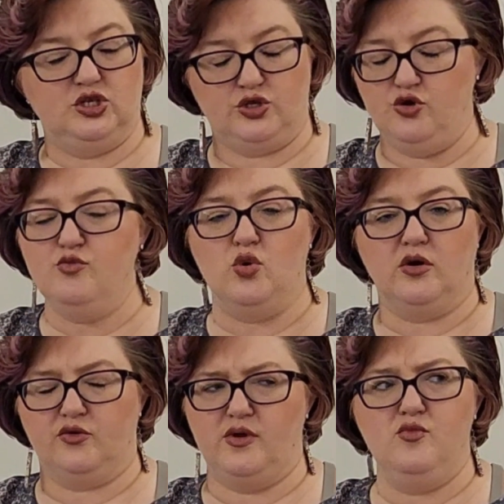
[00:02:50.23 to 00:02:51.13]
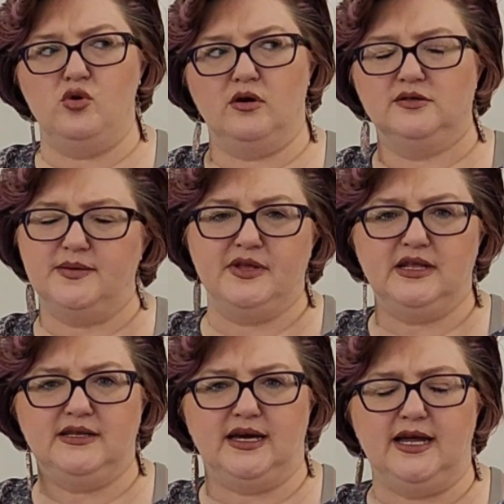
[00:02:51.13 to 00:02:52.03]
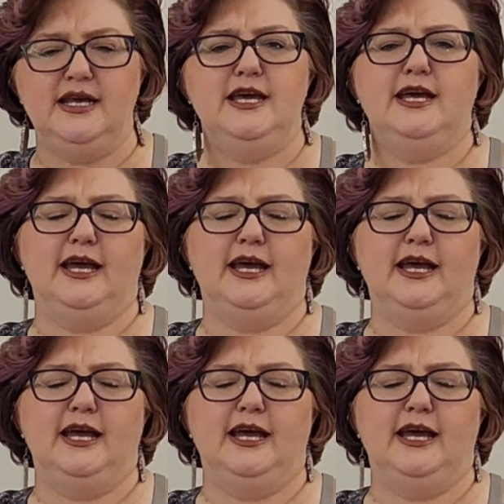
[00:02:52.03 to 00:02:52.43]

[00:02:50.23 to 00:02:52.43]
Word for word: two more, three more, something like that.